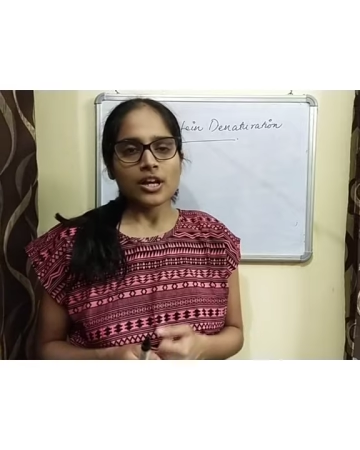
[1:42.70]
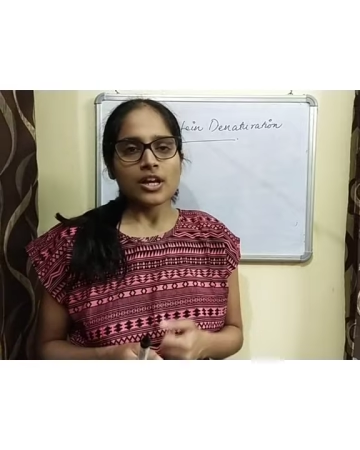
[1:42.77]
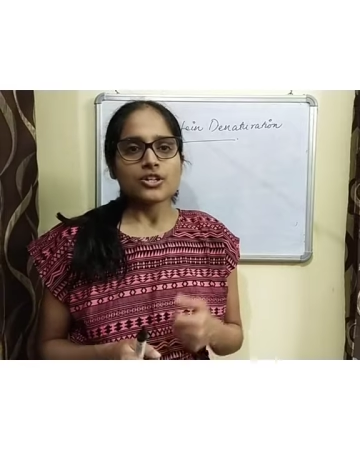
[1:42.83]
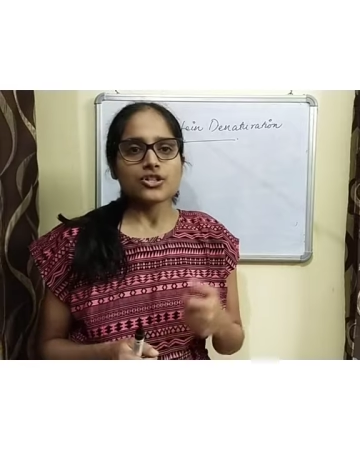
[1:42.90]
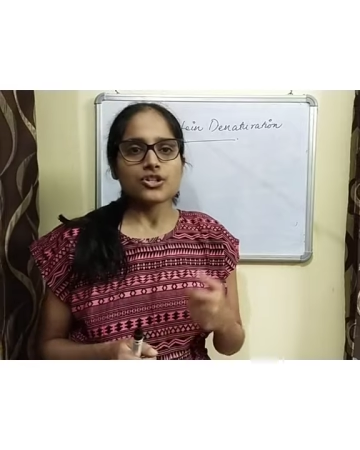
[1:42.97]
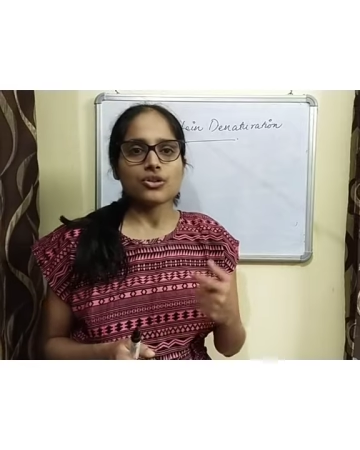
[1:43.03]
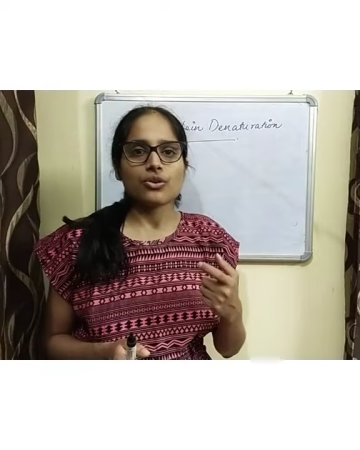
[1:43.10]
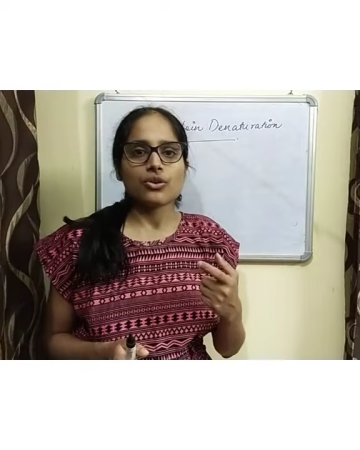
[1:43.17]

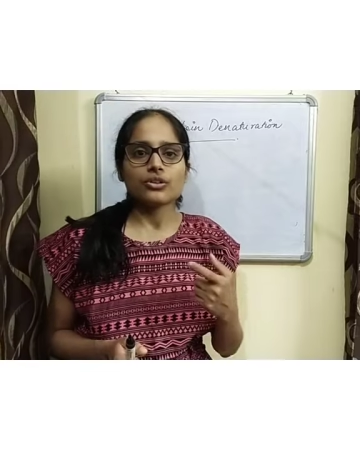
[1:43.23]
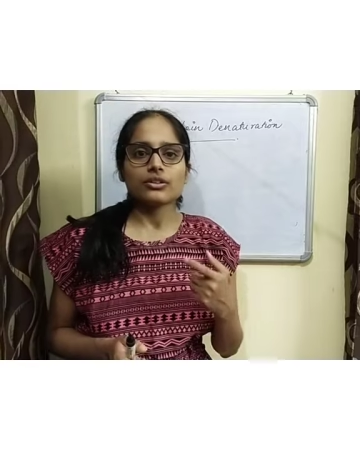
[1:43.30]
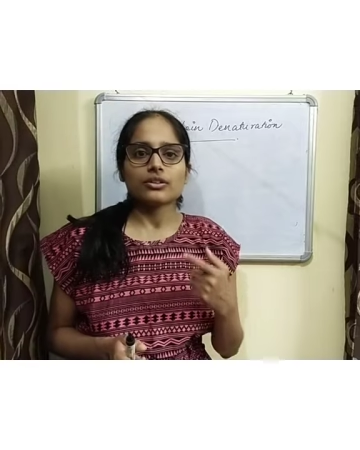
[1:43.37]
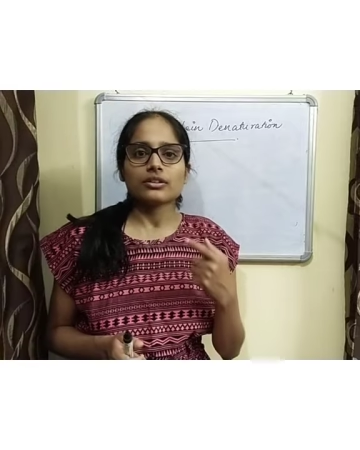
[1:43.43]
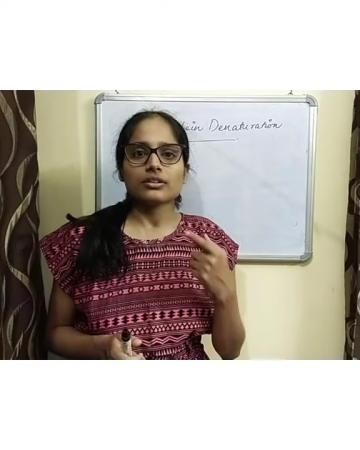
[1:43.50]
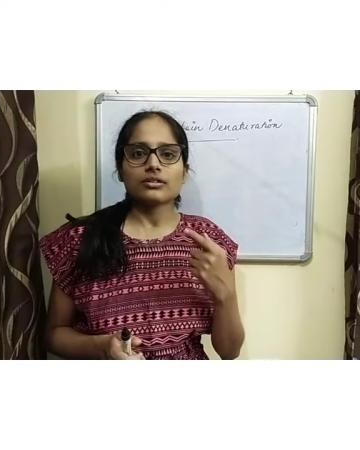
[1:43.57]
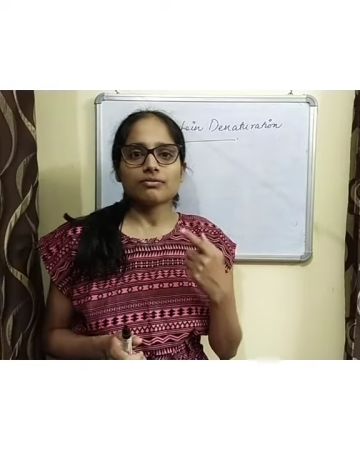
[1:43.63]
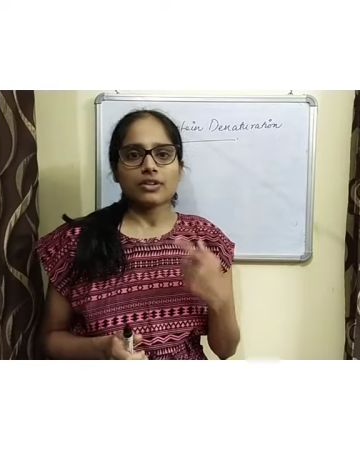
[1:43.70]
So
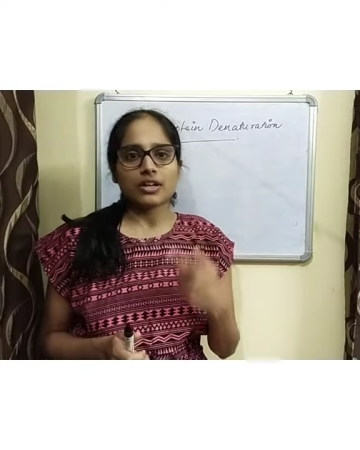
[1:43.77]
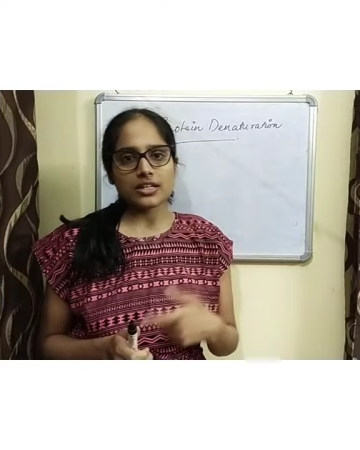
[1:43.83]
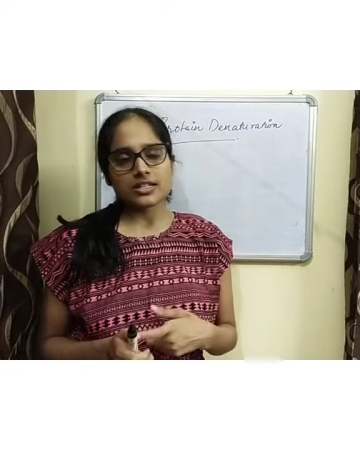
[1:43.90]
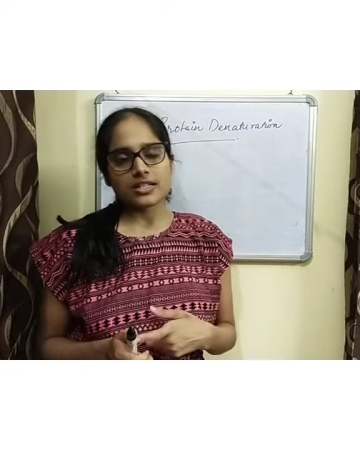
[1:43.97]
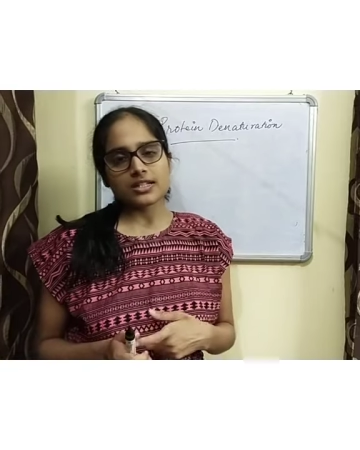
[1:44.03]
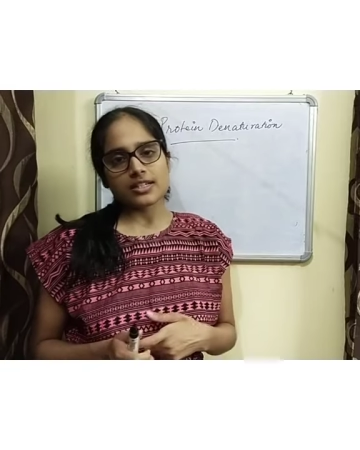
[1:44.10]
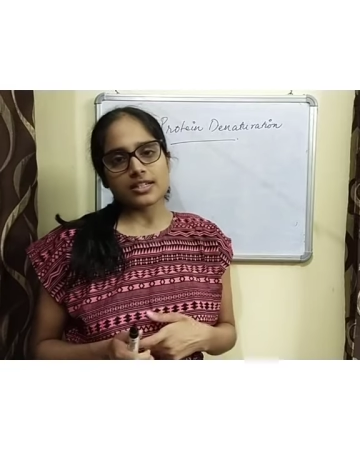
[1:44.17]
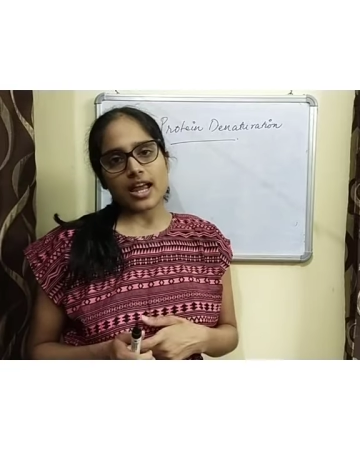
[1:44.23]
various
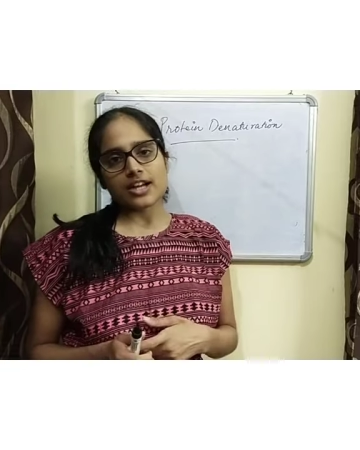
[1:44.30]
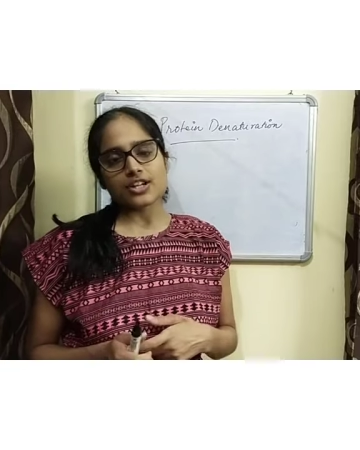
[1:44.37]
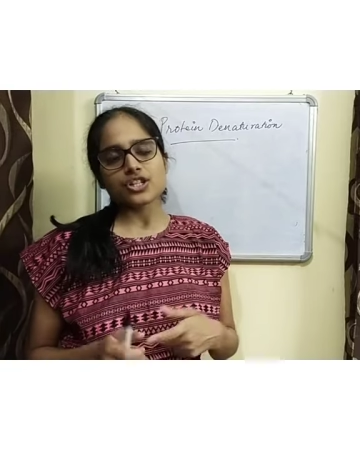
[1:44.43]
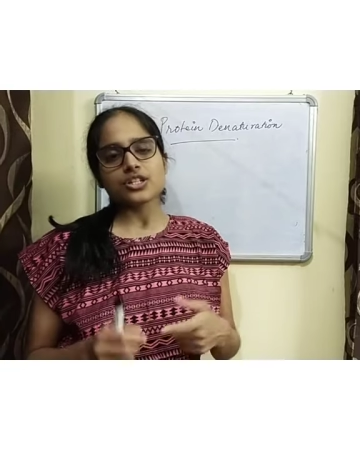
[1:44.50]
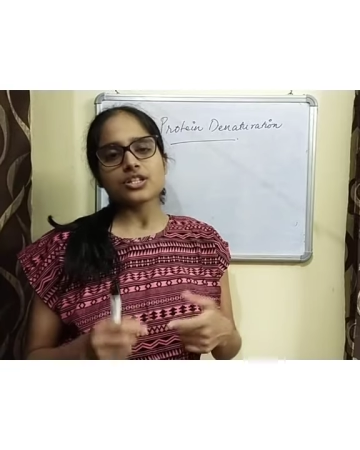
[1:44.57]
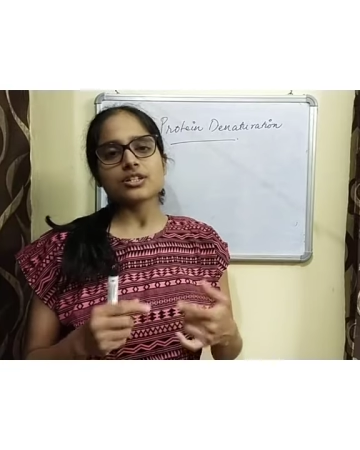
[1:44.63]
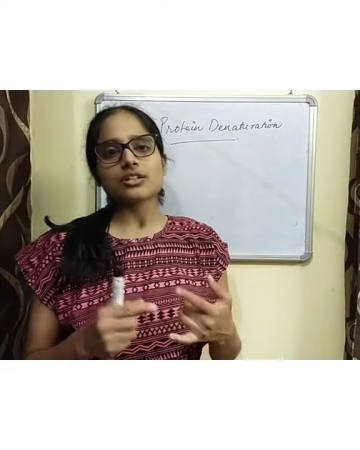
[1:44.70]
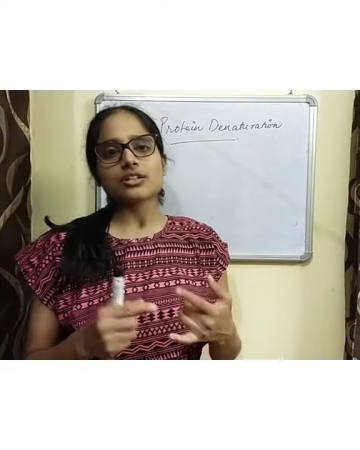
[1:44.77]

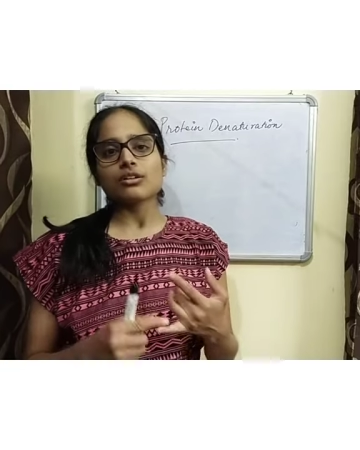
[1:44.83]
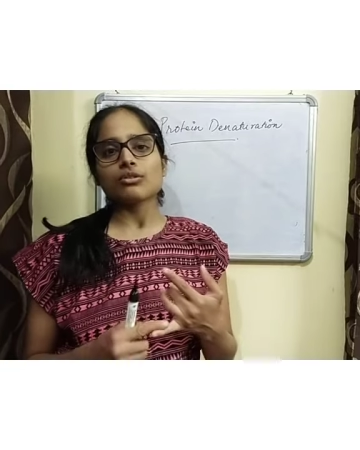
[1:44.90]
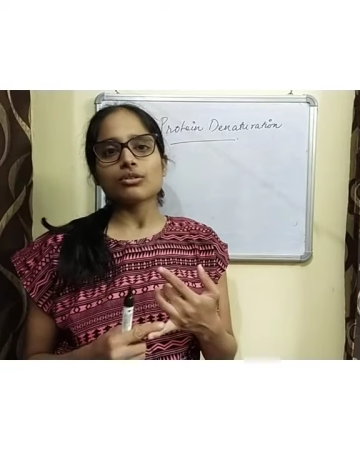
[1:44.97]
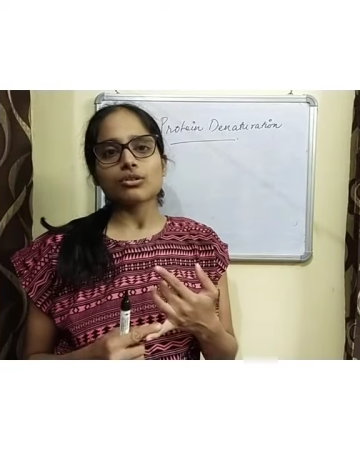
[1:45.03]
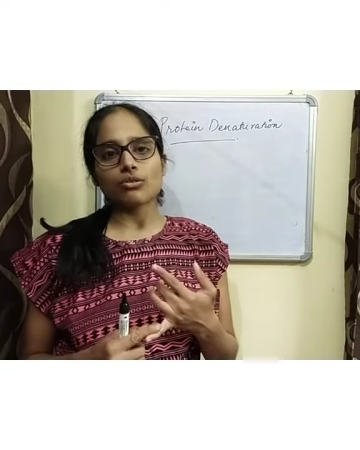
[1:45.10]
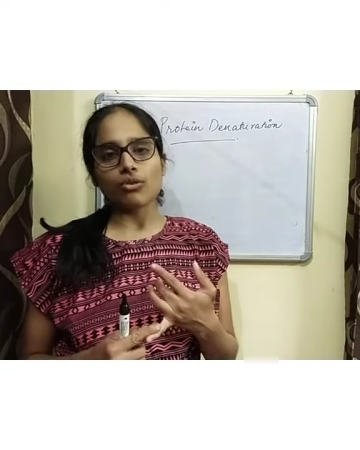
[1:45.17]
interactions include